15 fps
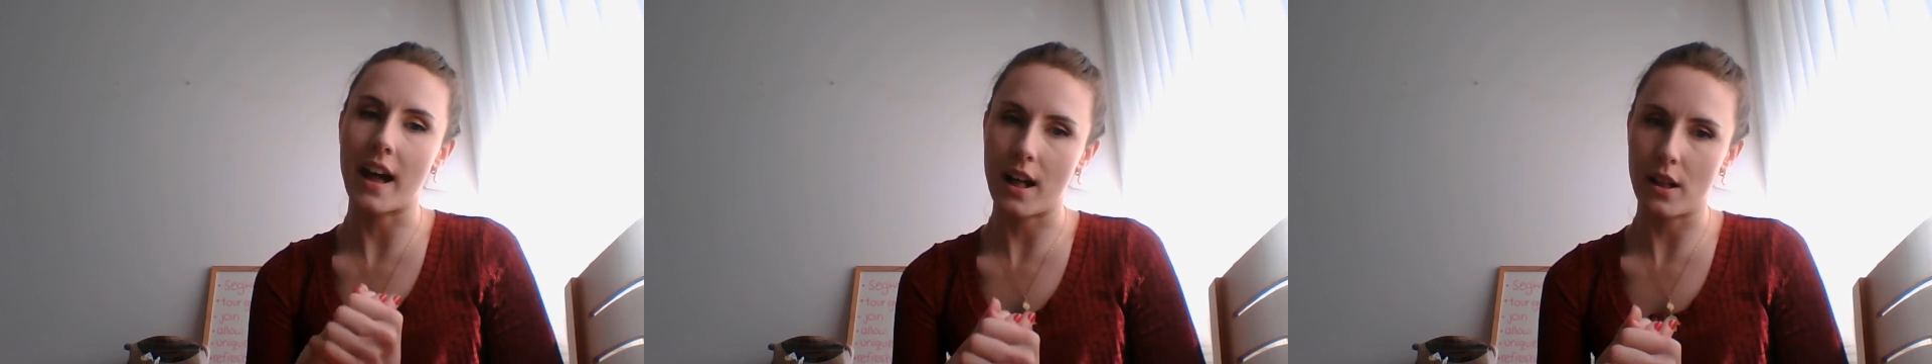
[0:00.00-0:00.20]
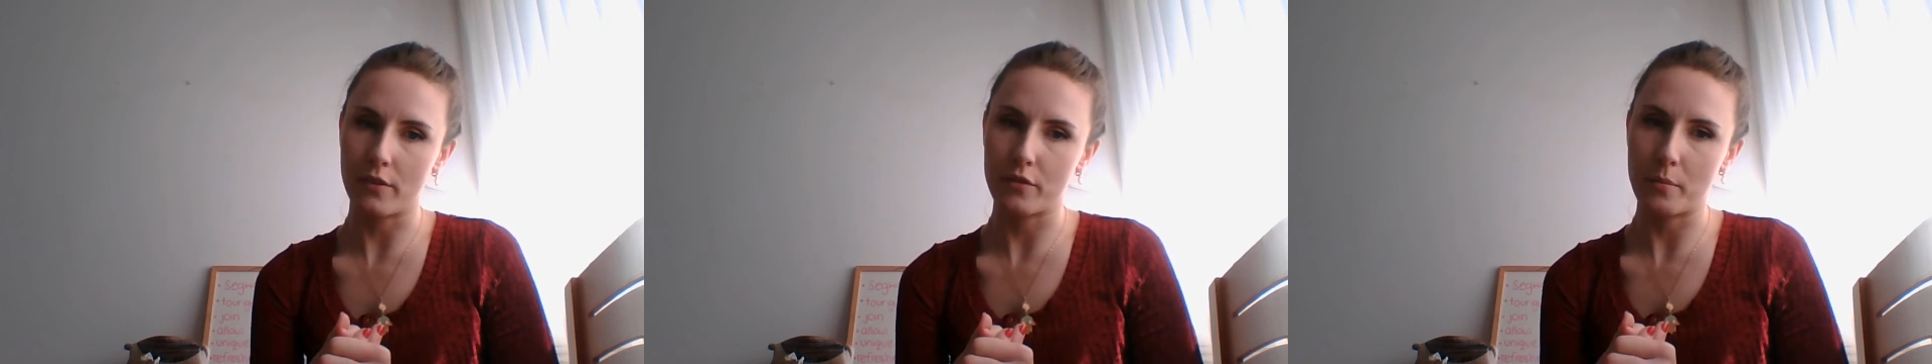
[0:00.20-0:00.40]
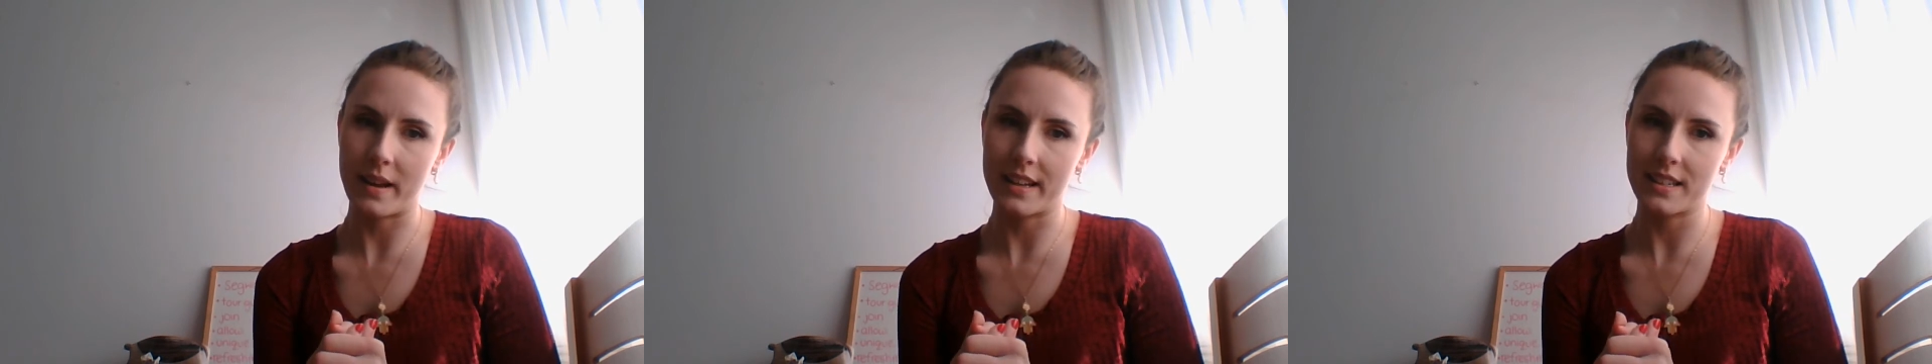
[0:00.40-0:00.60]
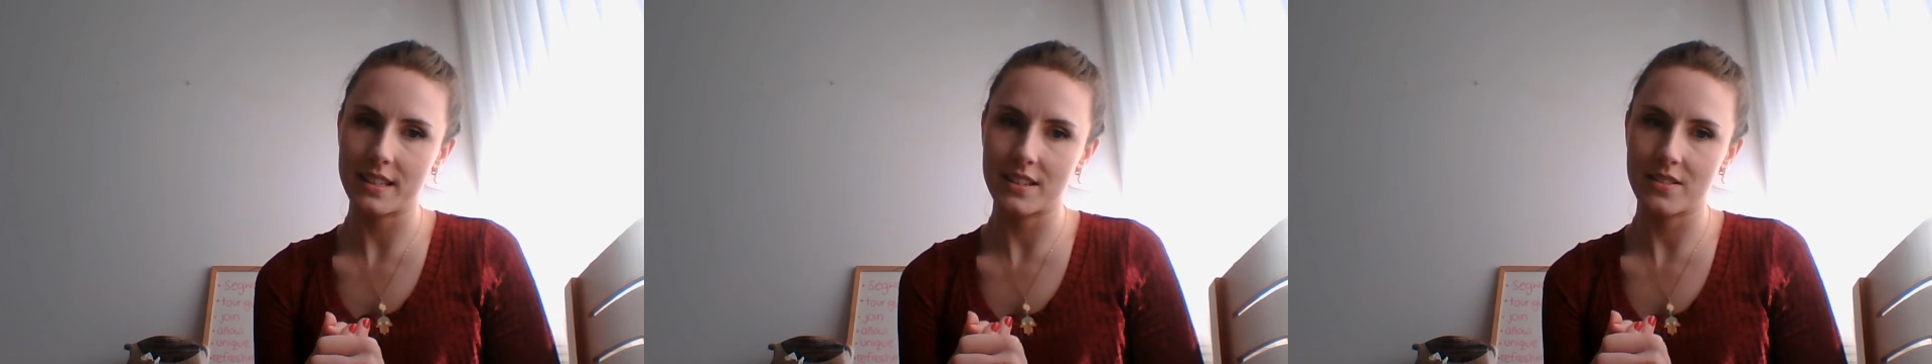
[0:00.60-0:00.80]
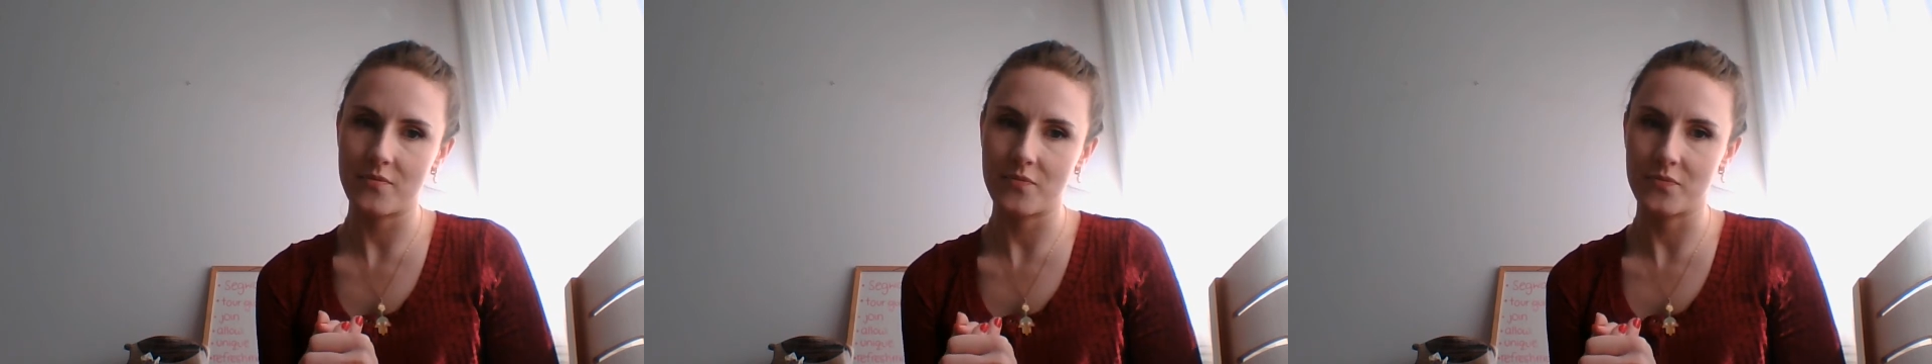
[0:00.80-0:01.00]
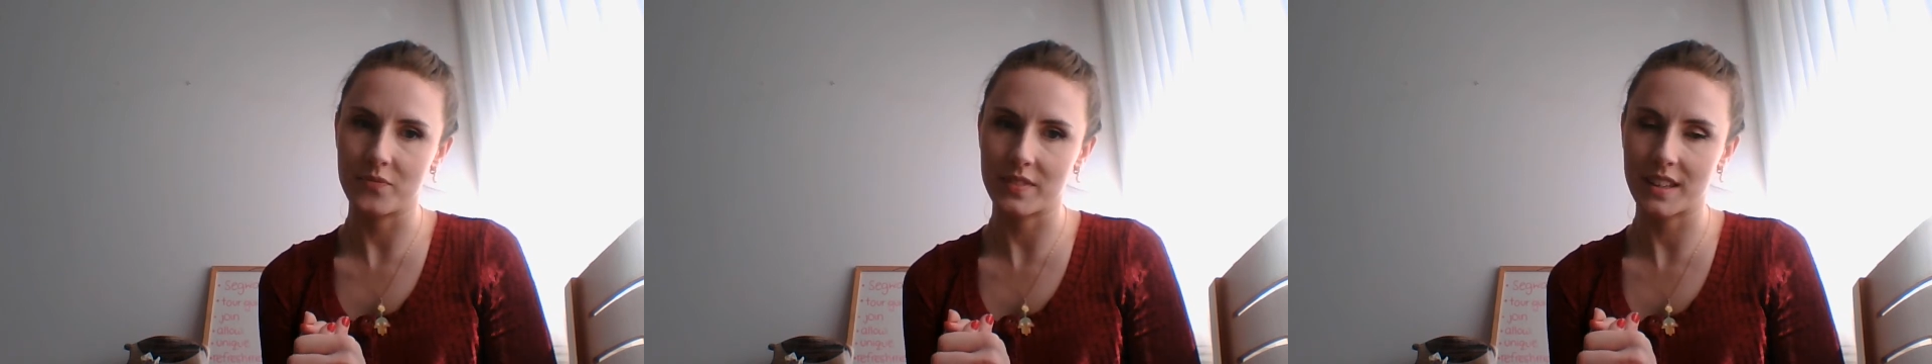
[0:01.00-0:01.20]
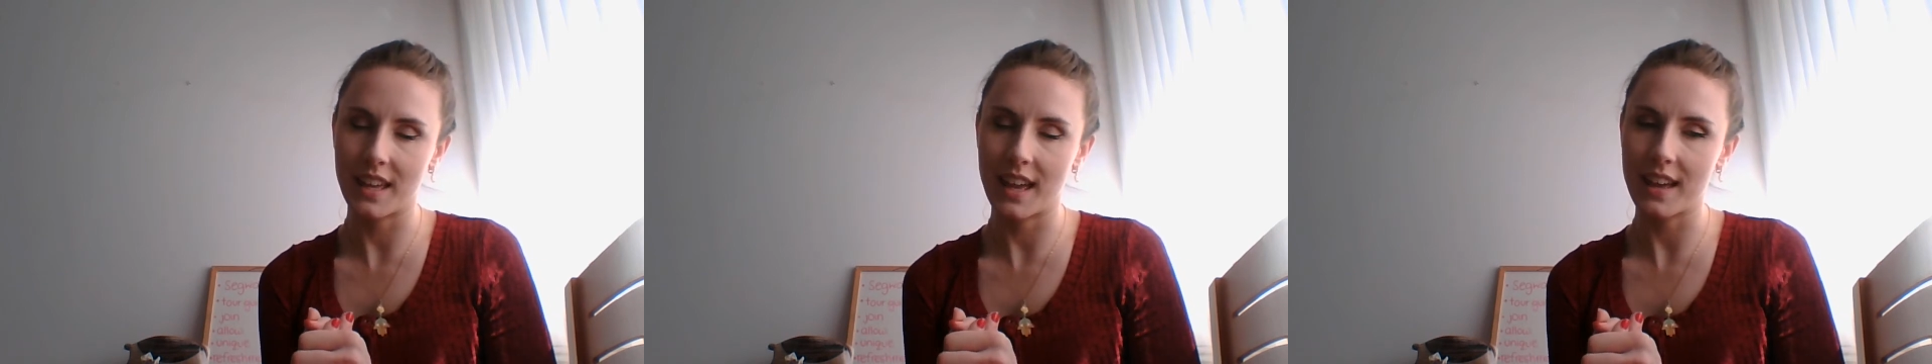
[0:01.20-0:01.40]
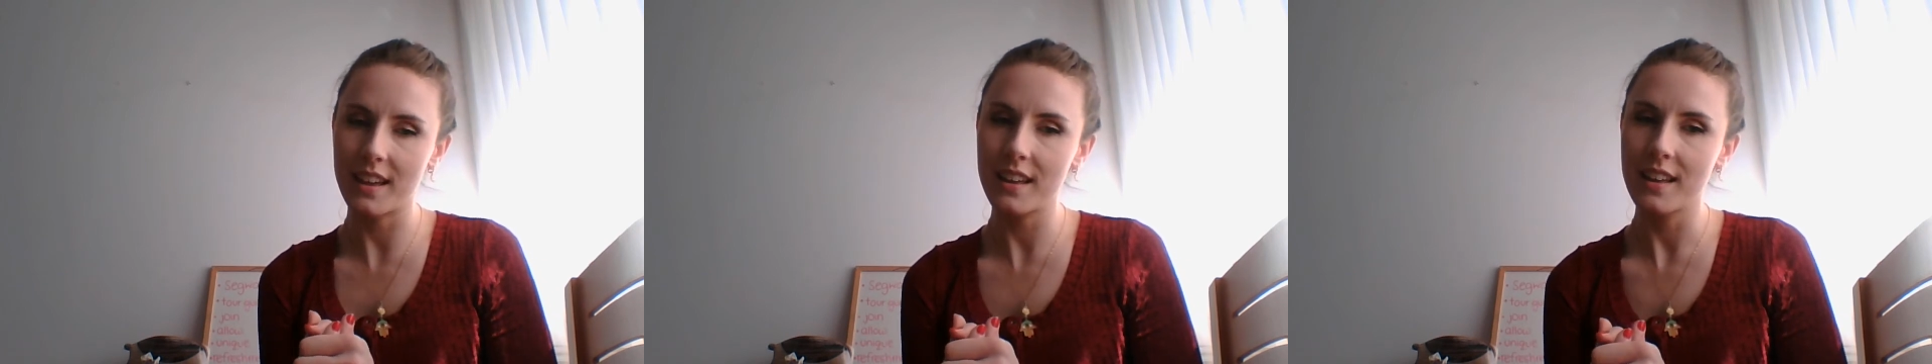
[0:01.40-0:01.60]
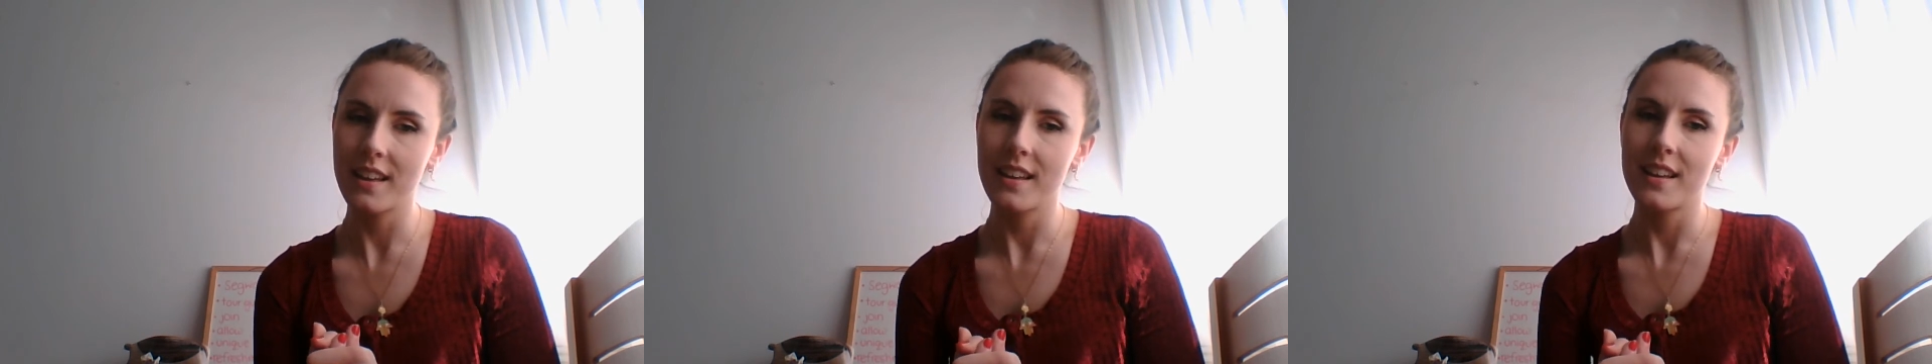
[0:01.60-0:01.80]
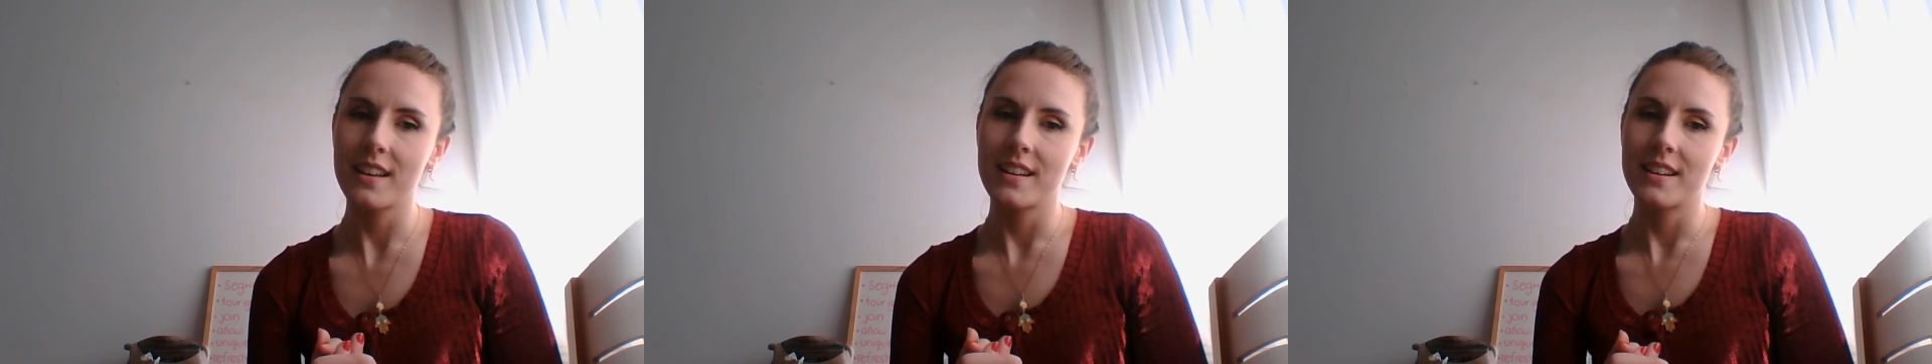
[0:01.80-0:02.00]
the alphabet, okay?
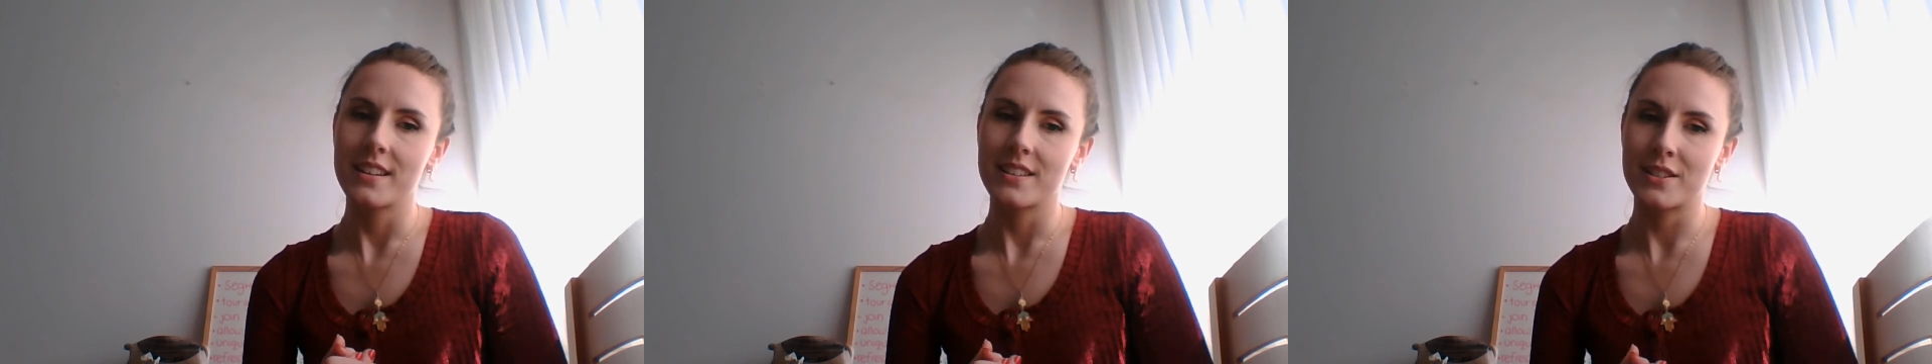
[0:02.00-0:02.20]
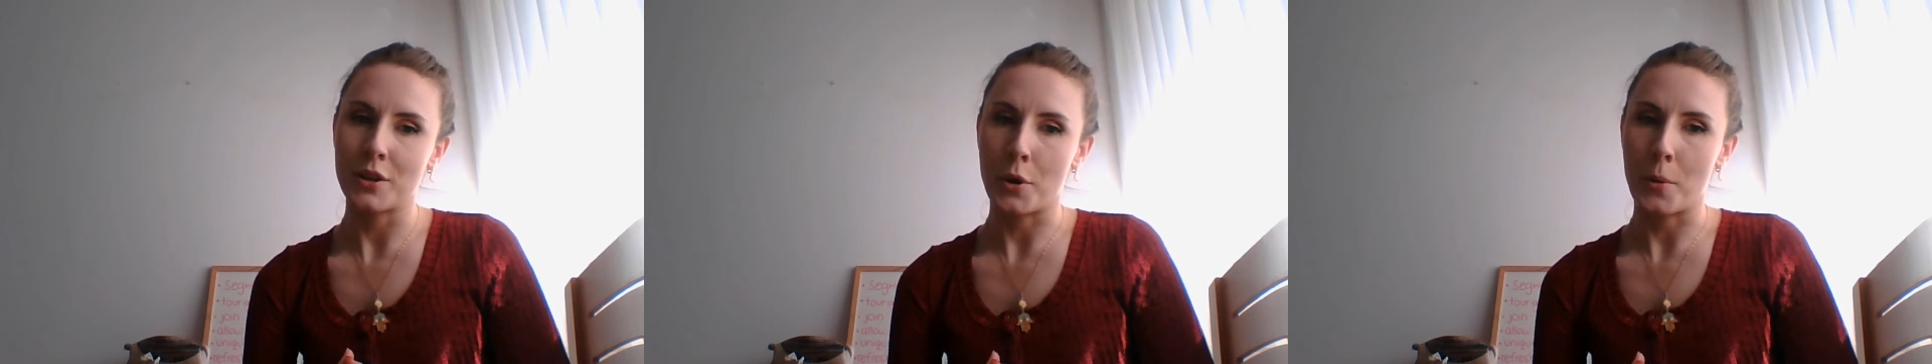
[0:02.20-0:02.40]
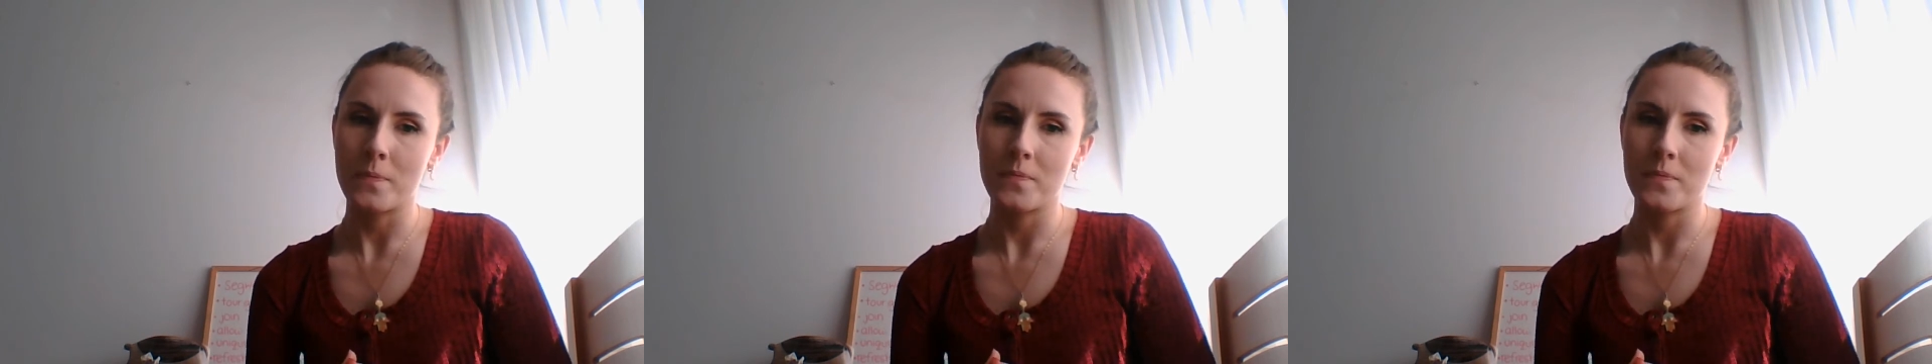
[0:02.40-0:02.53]
So